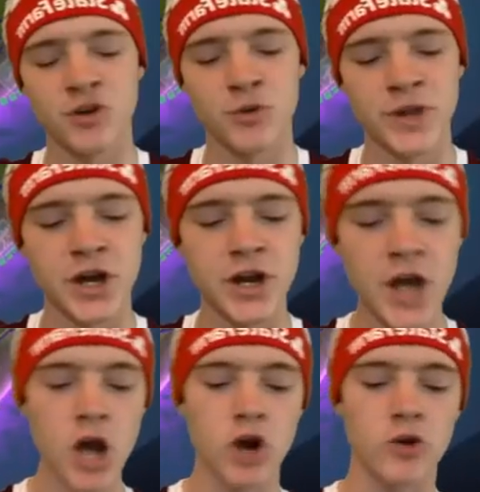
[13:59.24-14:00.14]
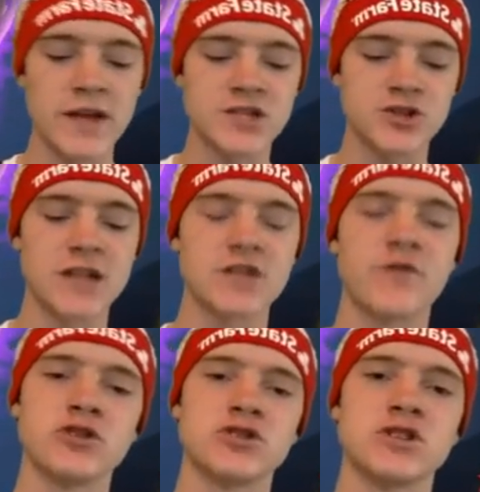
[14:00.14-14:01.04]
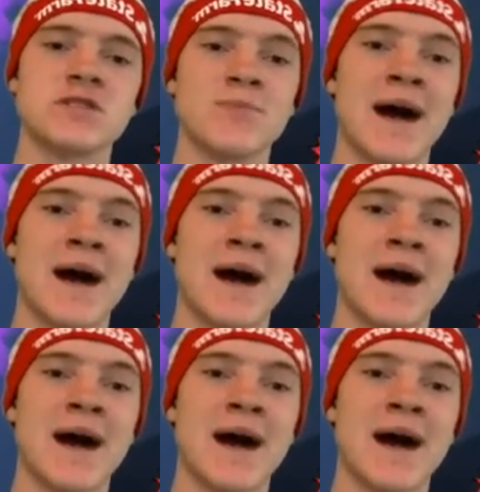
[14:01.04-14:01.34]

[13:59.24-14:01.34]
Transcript: really good. Great strategy if you're interested in some